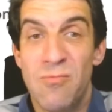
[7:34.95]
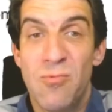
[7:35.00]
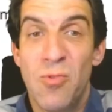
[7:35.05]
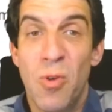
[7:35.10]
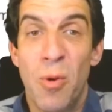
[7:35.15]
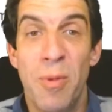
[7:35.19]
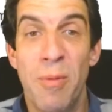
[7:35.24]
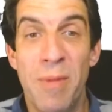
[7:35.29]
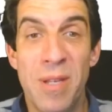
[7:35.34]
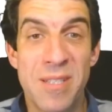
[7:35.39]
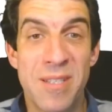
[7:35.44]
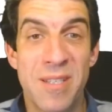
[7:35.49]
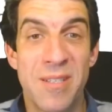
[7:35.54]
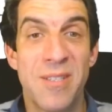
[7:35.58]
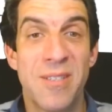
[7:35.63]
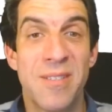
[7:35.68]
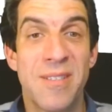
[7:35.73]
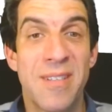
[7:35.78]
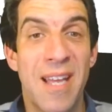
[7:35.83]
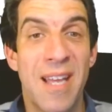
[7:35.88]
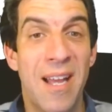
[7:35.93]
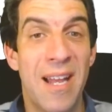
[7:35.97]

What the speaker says: drop me a message,